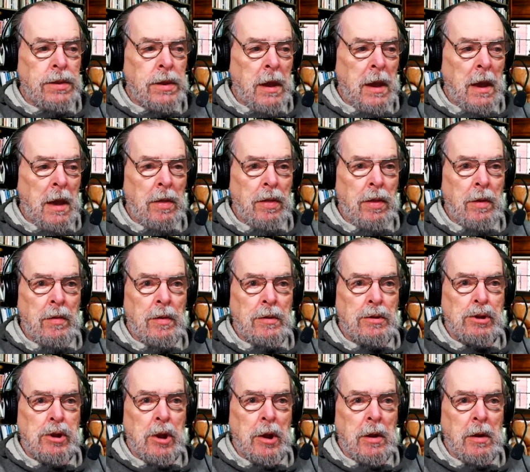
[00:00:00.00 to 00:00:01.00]
see how the
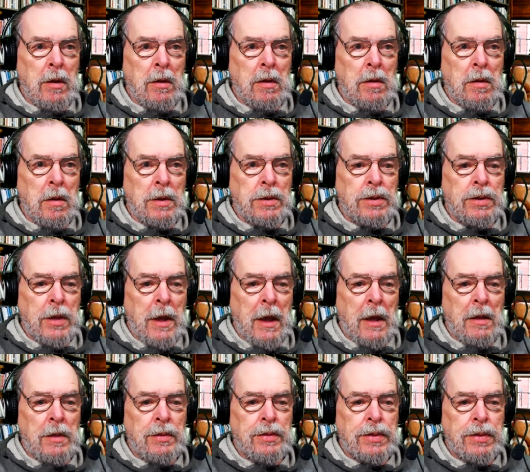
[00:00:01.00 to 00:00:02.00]
chair looks.
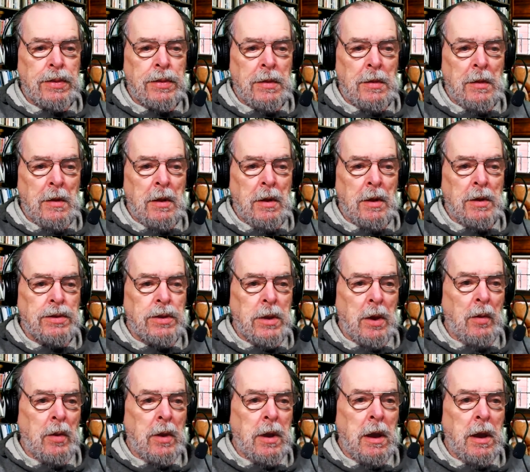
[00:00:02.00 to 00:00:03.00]
That looks
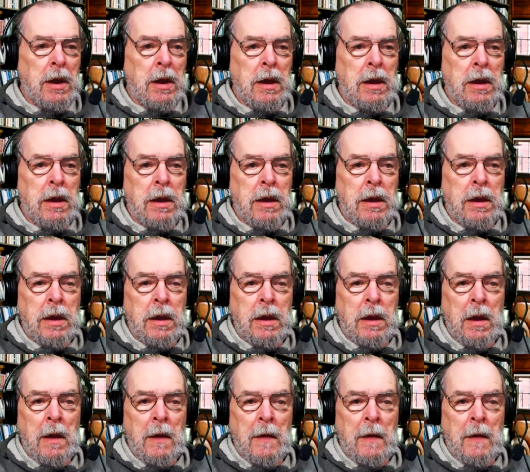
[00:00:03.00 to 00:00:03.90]
okay.